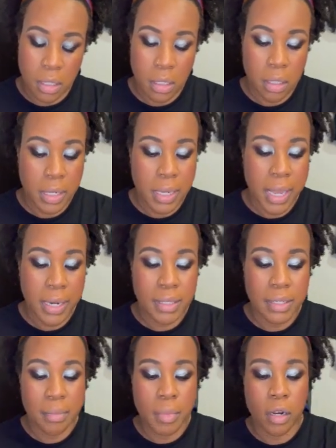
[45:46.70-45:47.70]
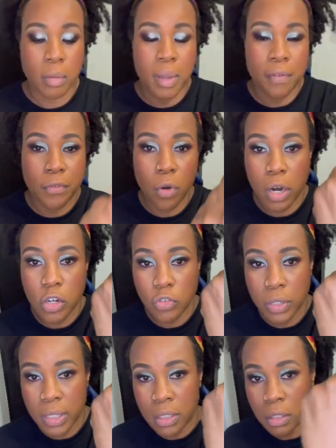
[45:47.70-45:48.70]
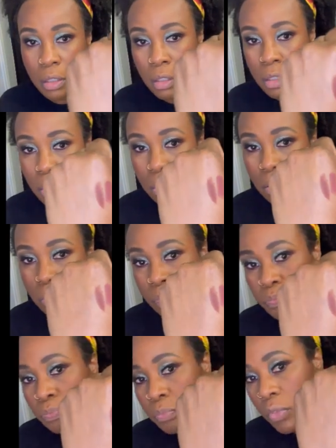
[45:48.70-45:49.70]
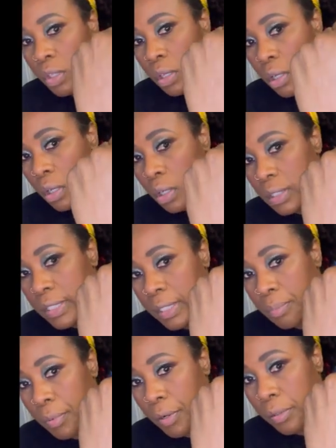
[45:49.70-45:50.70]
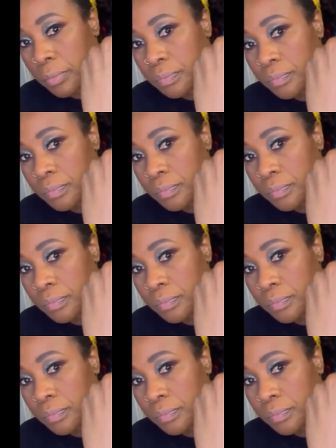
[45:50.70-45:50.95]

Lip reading: They're kind of similar, but 400 is a little deeper